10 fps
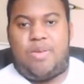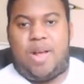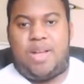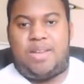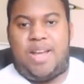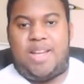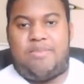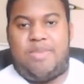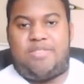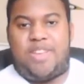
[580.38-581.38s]
has a
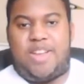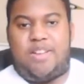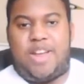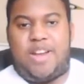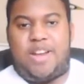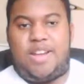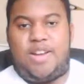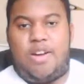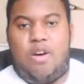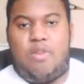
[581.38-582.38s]
Match of the Year candidate
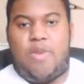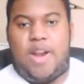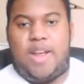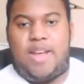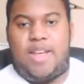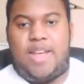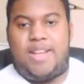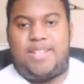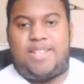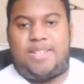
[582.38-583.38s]
ready
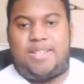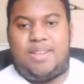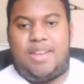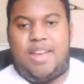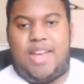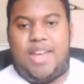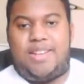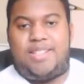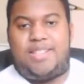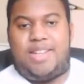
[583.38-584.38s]
against
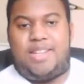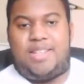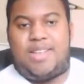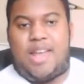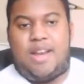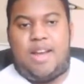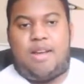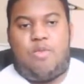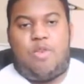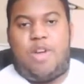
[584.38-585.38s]
Shinsuke
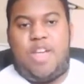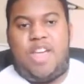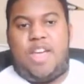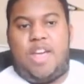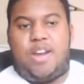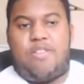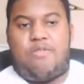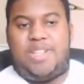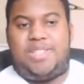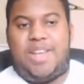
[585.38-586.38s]
Nakamura at the
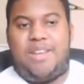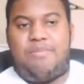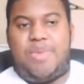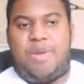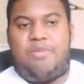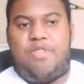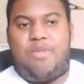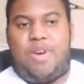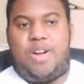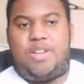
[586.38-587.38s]
Wrestle Kingdom
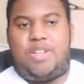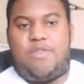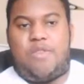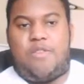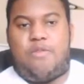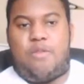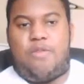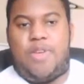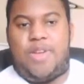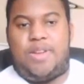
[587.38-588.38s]
pay-per-view on January
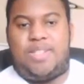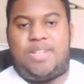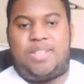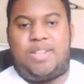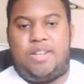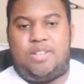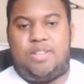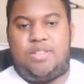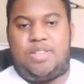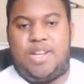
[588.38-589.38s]
4th. Seriously,
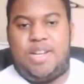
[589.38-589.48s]
search,